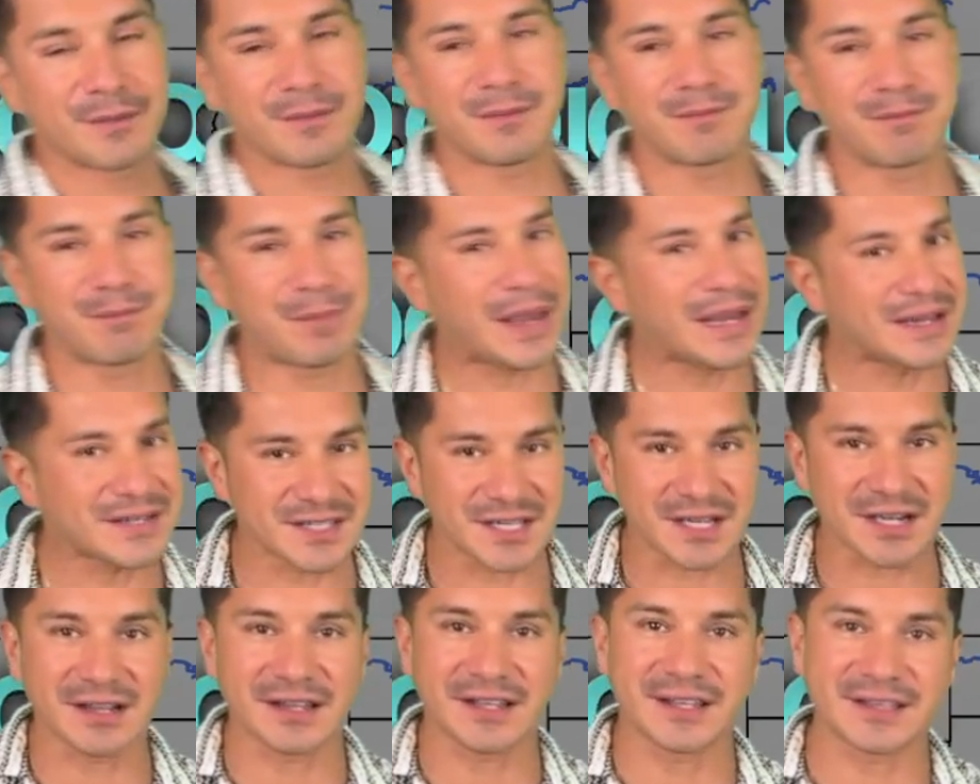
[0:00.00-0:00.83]

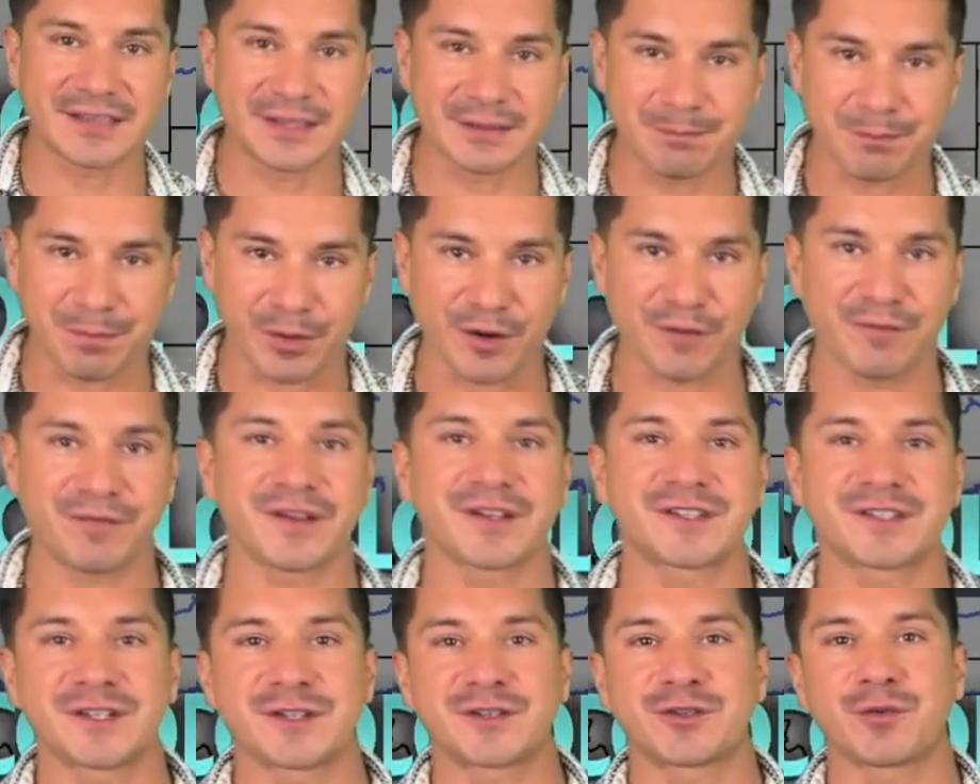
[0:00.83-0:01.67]
basically the
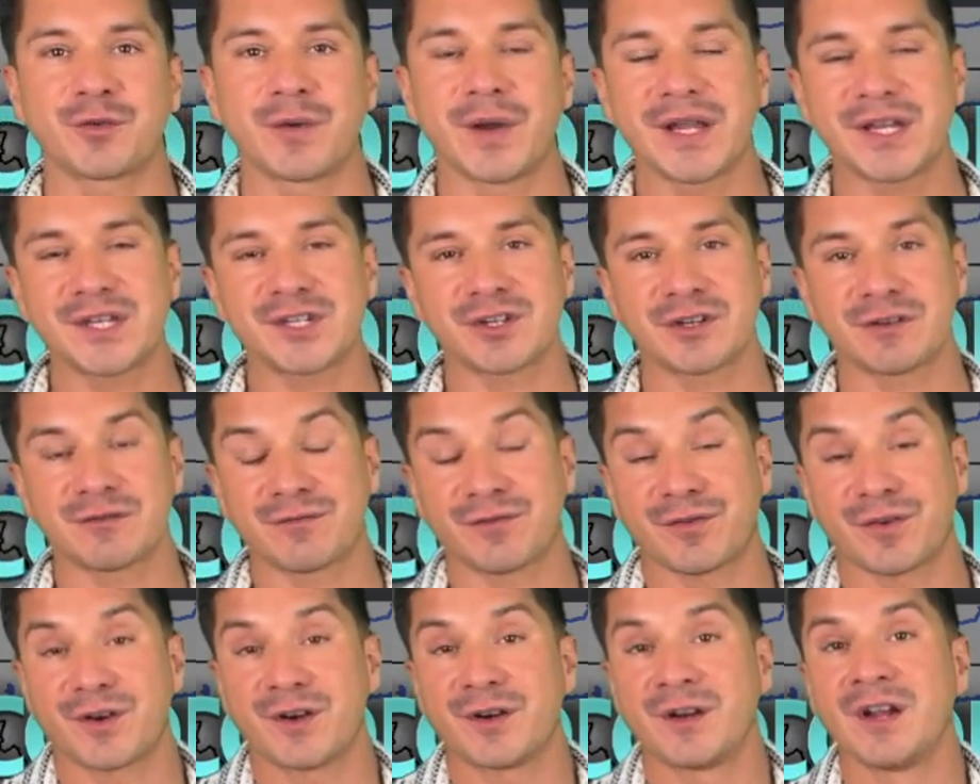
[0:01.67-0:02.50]
perfect situation
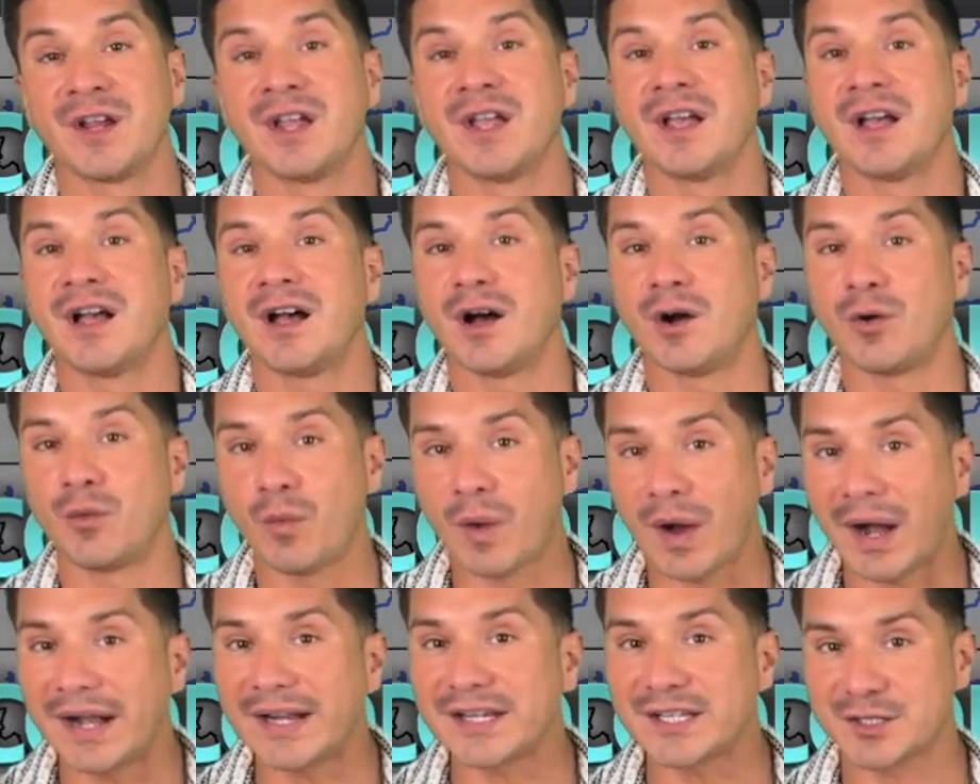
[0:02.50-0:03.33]
for a
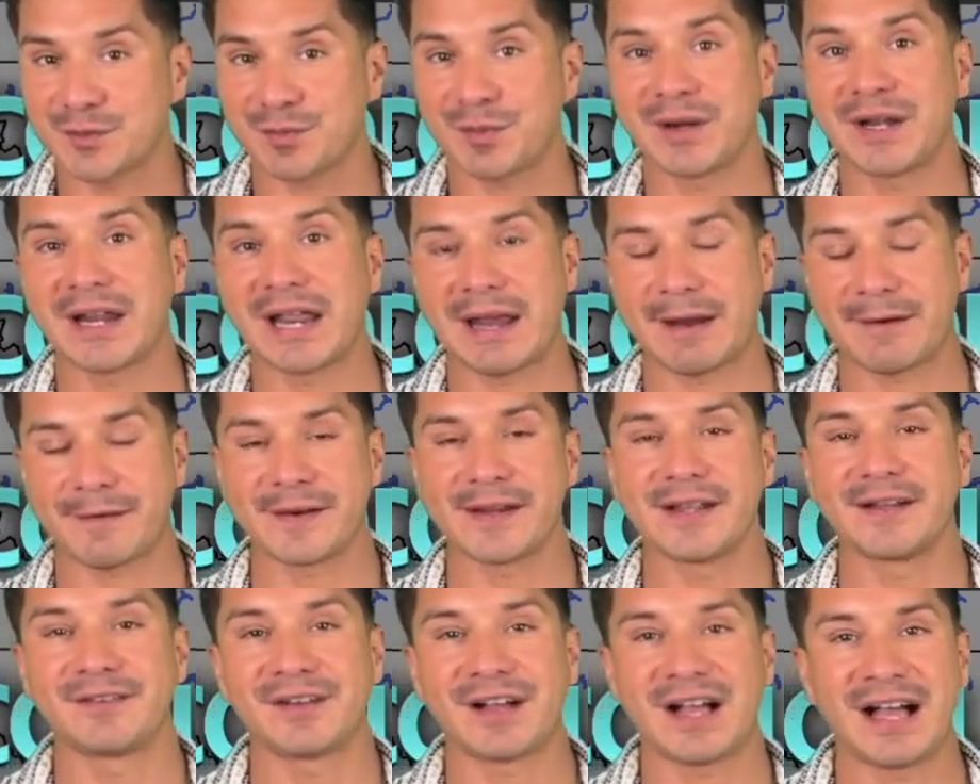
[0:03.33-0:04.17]
widespread
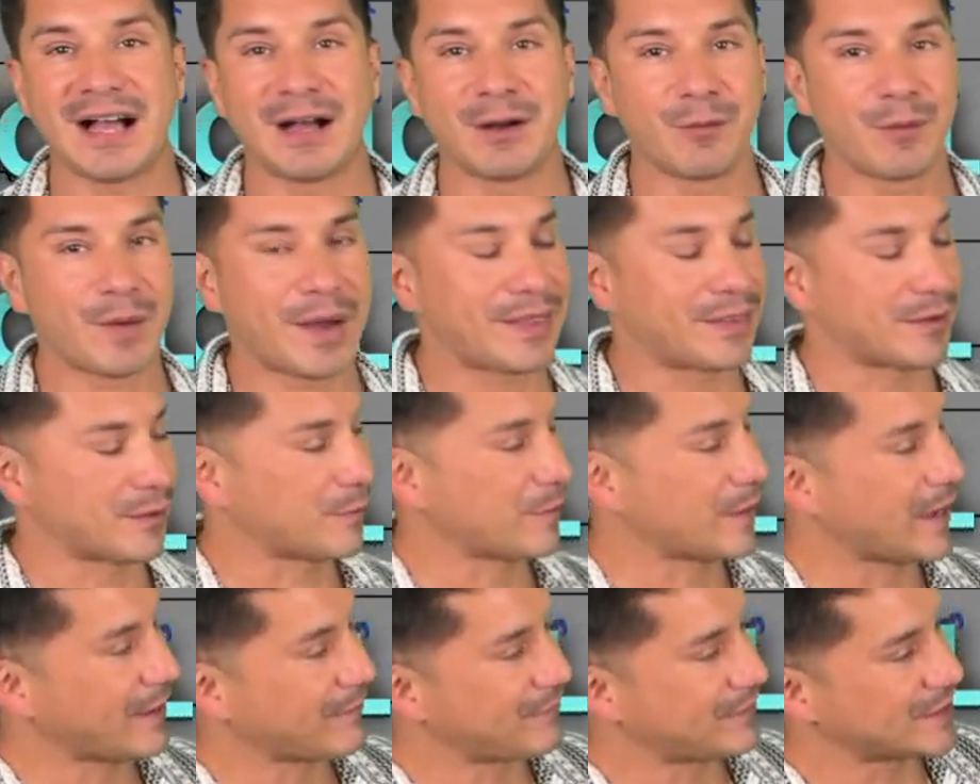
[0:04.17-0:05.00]
area of hot weather.
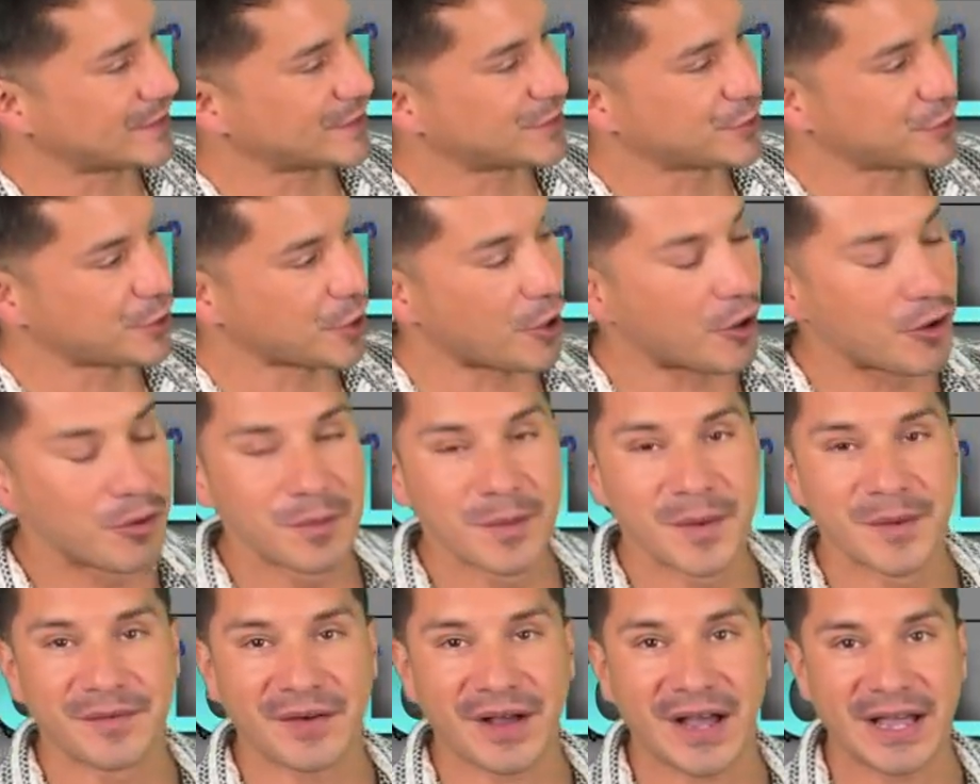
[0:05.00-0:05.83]
We have this dome
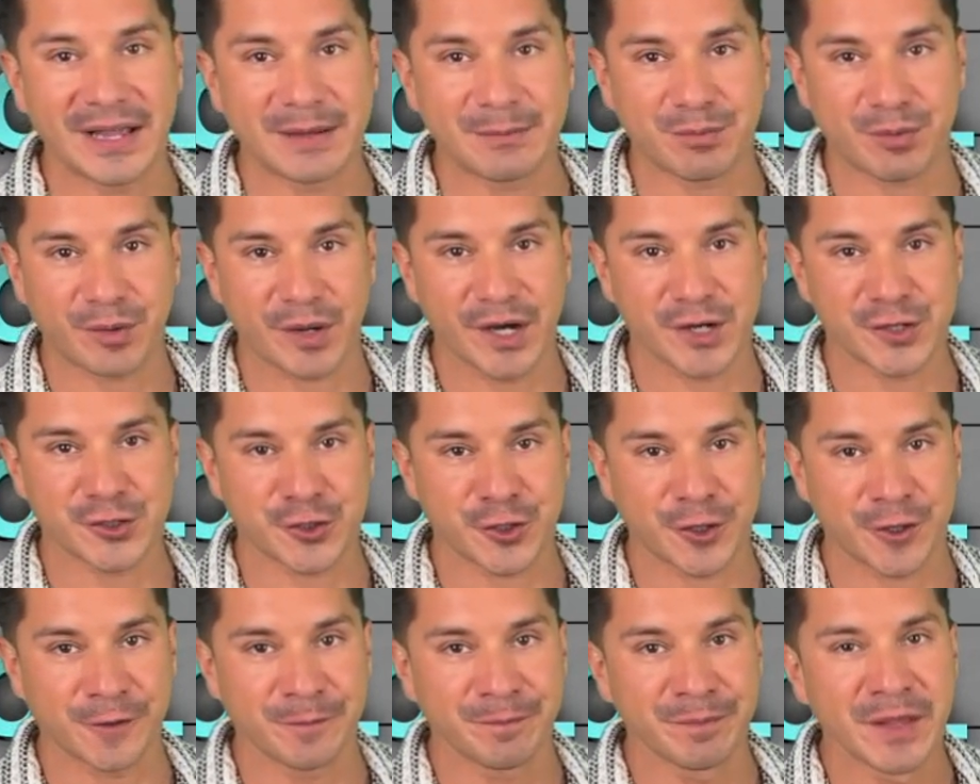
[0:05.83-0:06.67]
of high
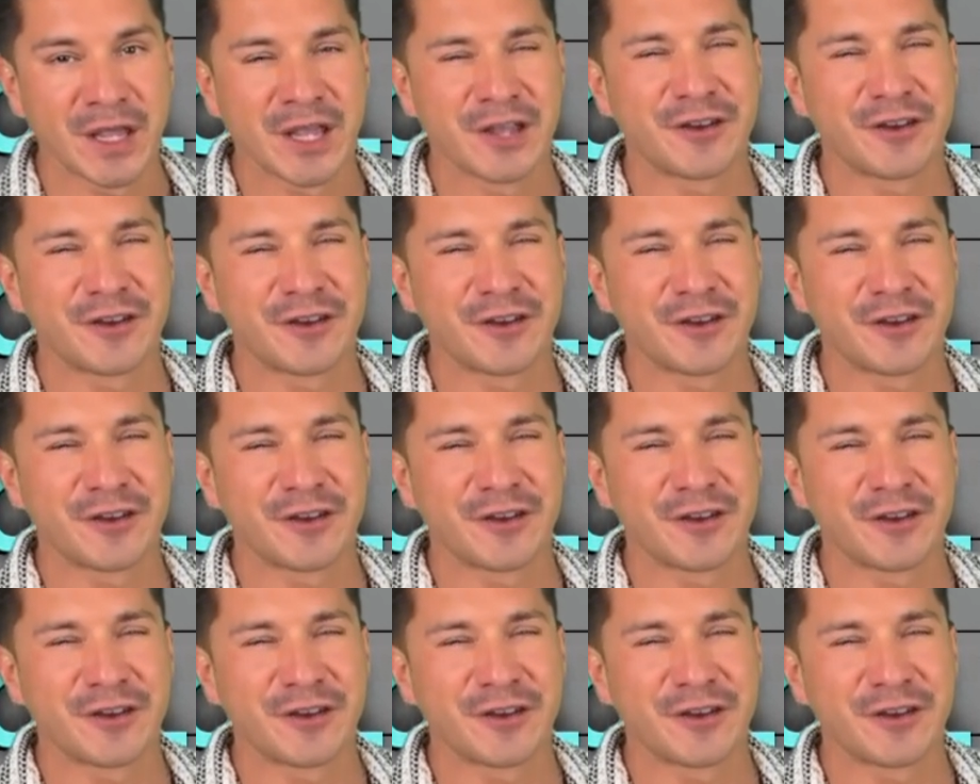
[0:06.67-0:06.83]
pressure.